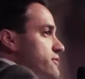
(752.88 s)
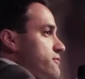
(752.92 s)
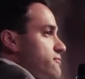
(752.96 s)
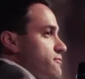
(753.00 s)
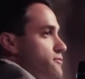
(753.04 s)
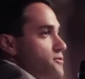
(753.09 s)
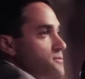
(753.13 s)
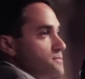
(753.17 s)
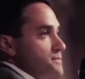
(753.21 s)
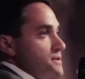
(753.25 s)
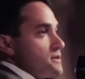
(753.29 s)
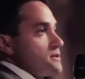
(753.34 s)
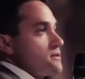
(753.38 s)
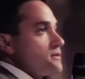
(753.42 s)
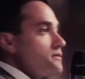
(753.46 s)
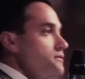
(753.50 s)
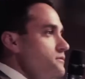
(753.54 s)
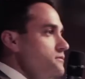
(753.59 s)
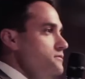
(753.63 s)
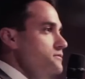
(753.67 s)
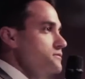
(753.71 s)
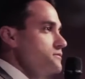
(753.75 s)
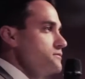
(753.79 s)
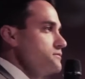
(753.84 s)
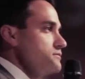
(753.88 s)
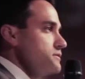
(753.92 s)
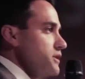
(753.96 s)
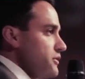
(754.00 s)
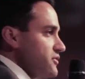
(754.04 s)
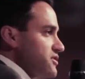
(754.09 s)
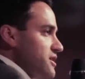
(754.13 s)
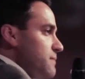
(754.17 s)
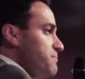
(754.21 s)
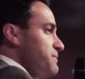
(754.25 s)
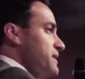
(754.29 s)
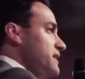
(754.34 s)
groups,
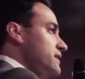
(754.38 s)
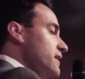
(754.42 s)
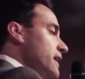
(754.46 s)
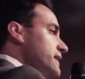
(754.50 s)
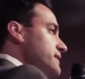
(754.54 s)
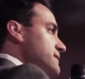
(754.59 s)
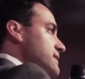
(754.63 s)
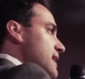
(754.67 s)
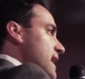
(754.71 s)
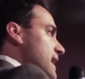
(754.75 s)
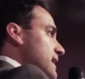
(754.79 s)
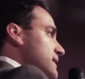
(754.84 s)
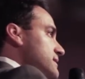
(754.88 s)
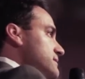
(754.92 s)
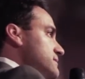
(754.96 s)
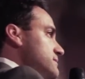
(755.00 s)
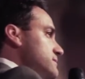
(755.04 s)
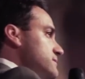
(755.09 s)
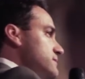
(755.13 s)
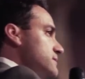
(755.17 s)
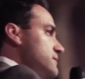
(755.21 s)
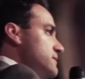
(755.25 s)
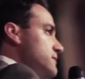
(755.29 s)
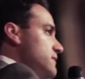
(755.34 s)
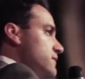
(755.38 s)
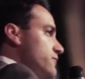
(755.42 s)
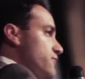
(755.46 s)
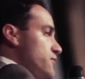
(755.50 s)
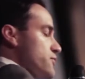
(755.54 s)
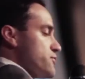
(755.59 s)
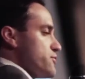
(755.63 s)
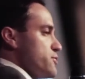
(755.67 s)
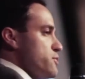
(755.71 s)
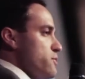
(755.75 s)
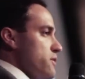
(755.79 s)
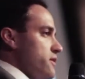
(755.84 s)
something like that, for
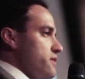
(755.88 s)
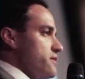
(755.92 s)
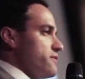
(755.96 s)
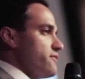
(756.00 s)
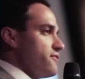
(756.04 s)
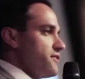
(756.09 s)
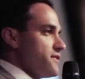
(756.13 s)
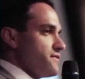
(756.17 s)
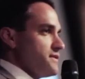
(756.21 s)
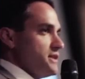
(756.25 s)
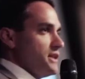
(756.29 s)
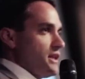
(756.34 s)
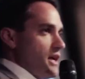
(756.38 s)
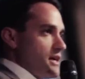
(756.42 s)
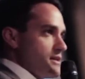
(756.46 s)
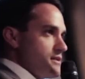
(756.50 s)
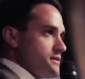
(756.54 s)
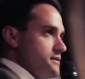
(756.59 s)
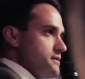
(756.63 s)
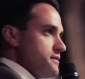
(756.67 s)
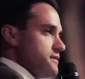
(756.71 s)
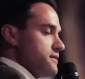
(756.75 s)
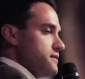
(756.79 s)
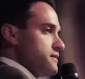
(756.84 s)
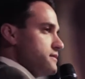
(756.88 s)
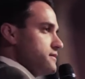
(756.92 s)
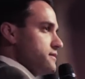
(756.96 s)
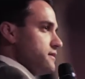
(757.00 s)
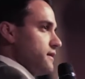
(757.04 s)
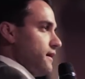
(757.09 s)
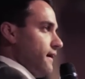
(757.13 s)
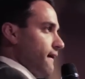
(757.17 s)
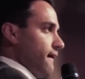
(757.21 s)
250 licenses.